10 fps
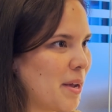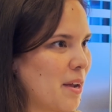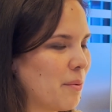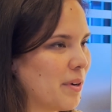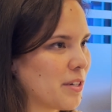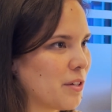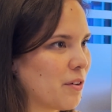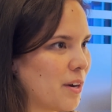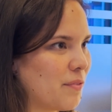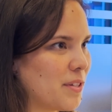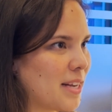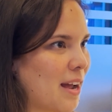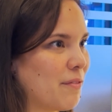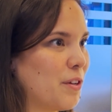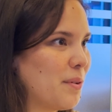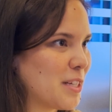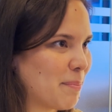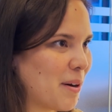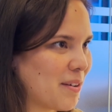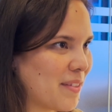We are so grateful to have you as a part
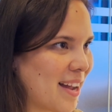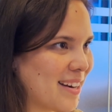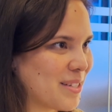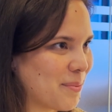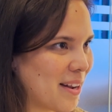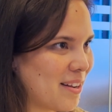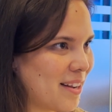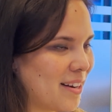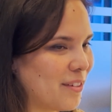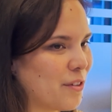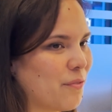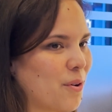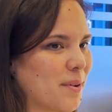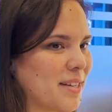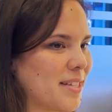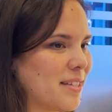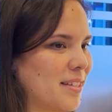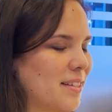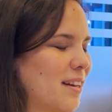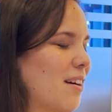of that as well, and look forward to
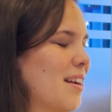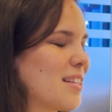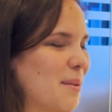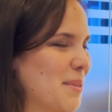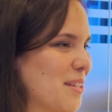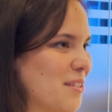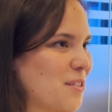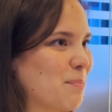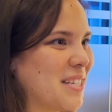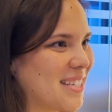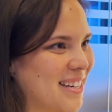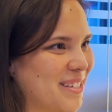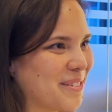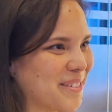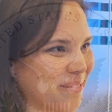our next episode. So please stay tuned.